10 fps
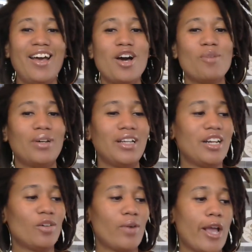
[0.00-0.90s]
But
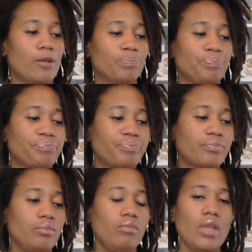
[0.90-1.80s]
anyway,
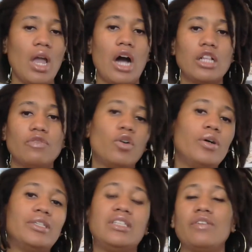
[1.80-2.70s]
olive oil
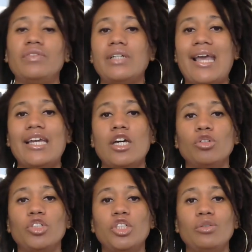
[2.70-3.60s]
is definitely a
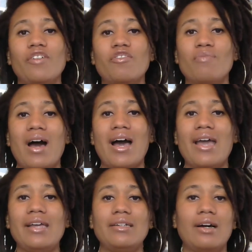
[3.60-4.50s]
go-to of mine.